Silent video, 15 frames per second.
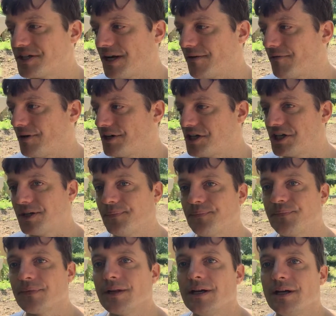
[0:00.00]
suffrage.
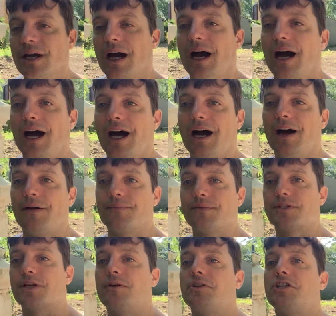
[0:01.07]
Uh,
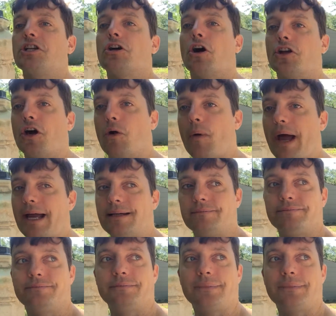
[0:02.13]
so she got her way.